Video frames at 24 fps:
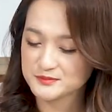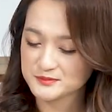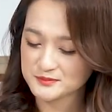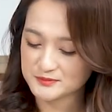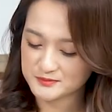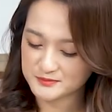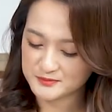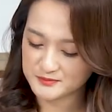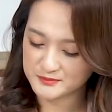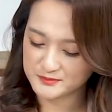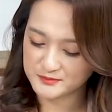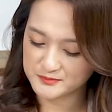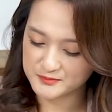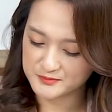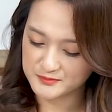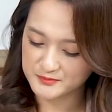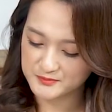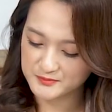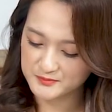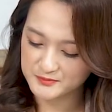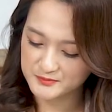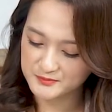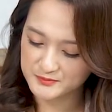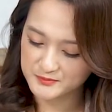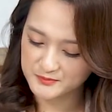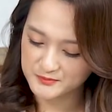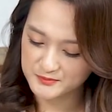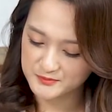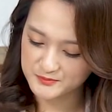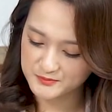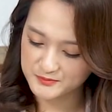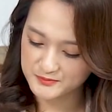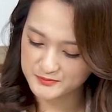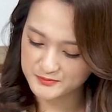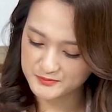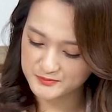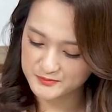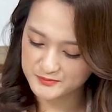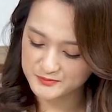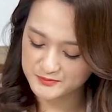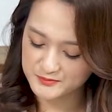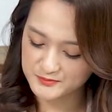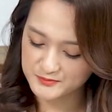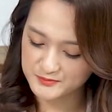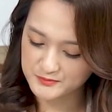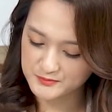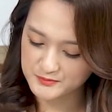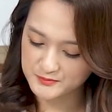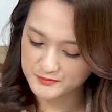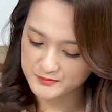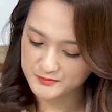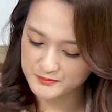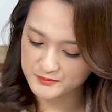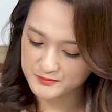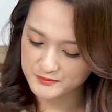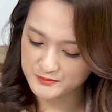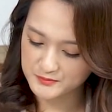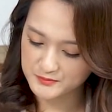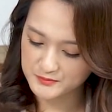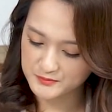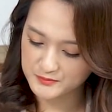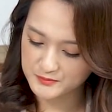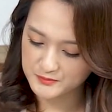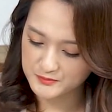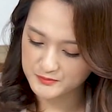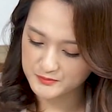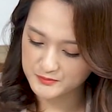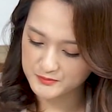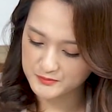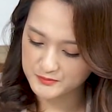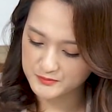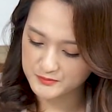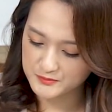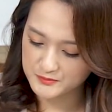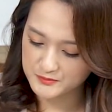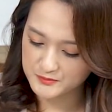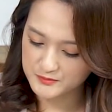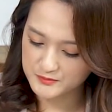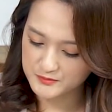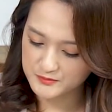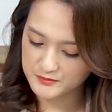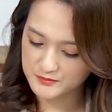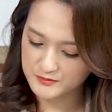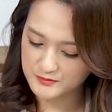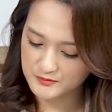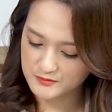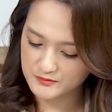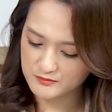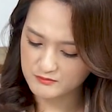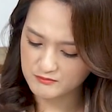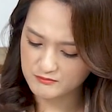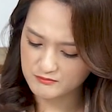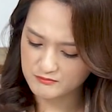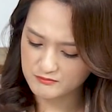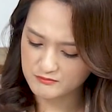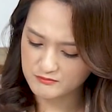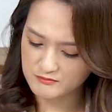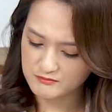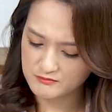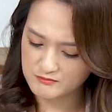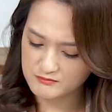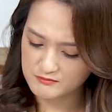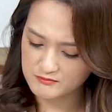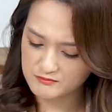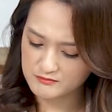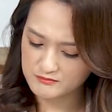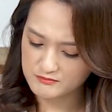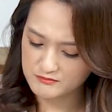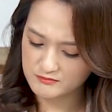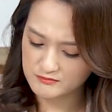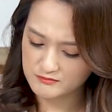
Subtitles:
This person isn't speaking.